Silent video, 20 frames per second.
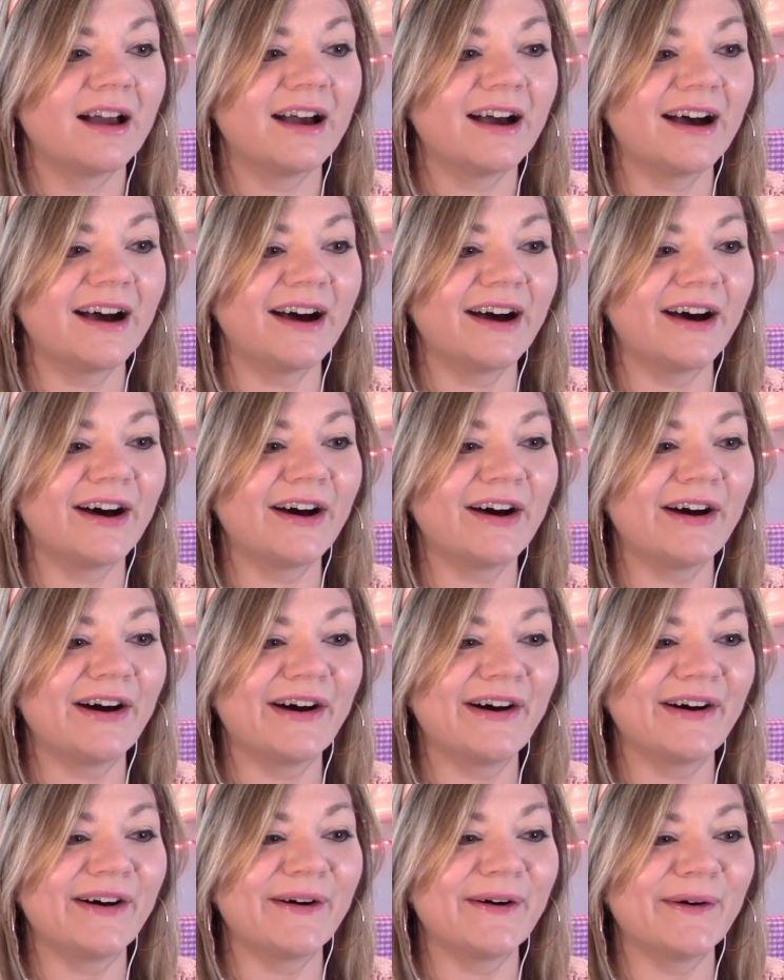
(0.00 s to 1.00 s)

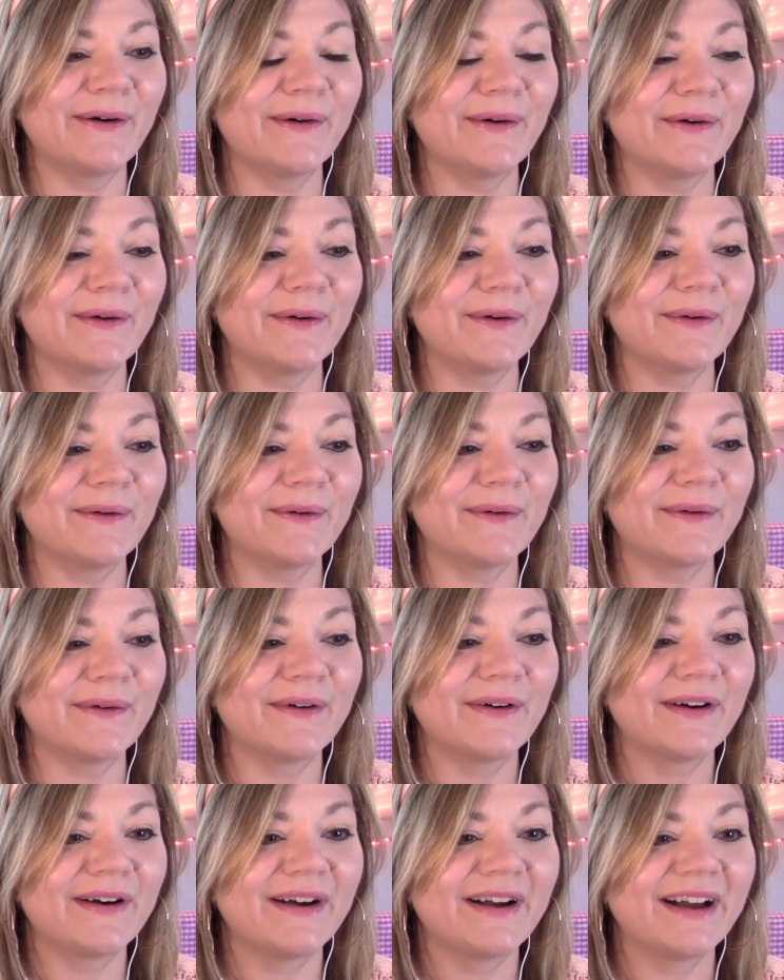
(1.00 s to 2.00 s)

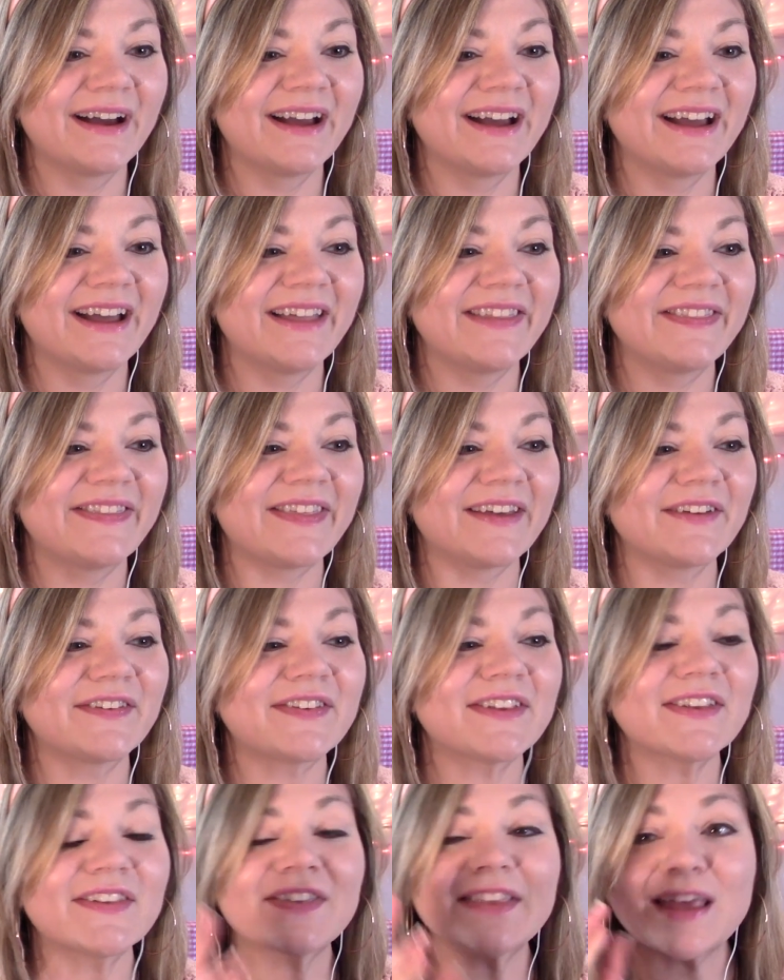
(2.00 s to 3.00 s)
Oh.
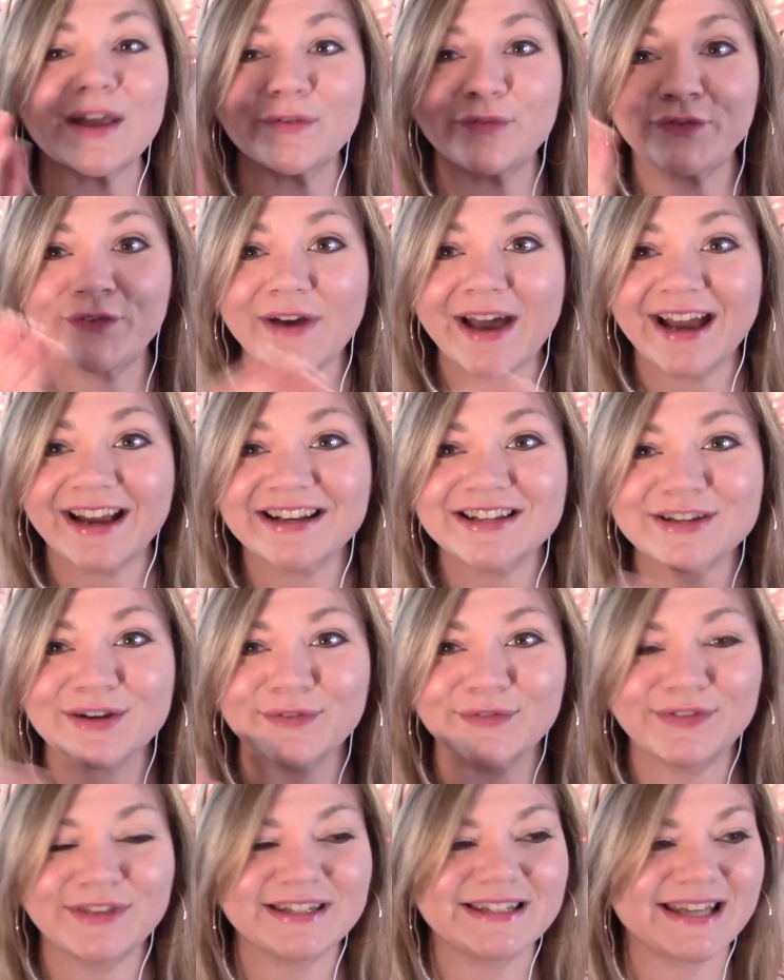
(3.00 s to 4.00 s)
This is the effect
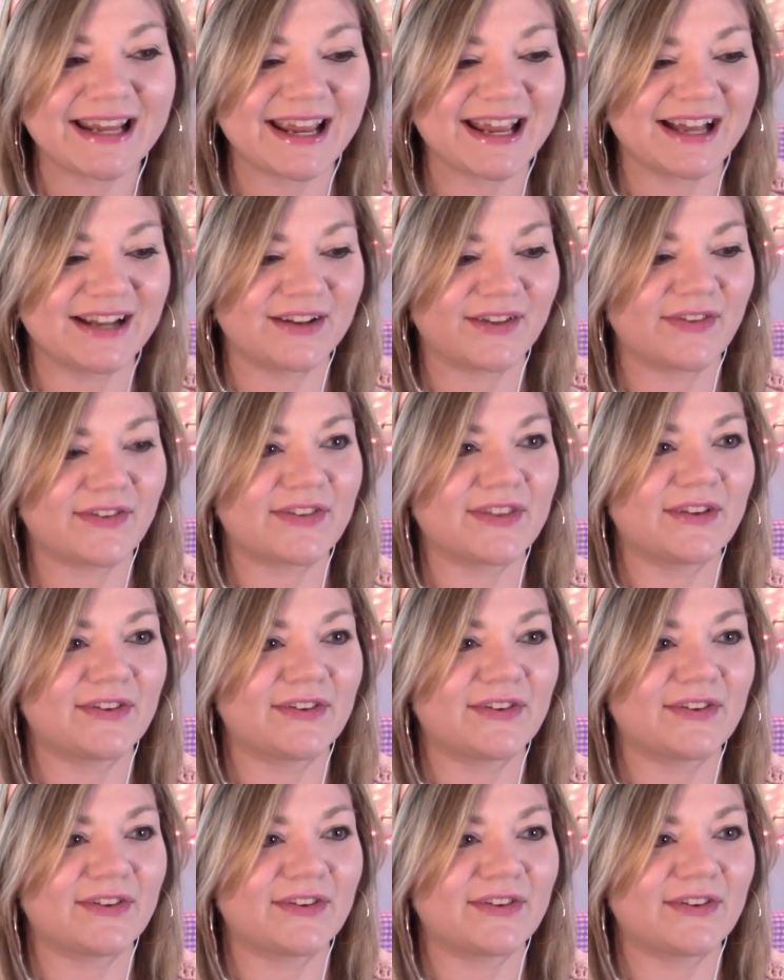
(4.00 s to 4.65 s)
of the dance, the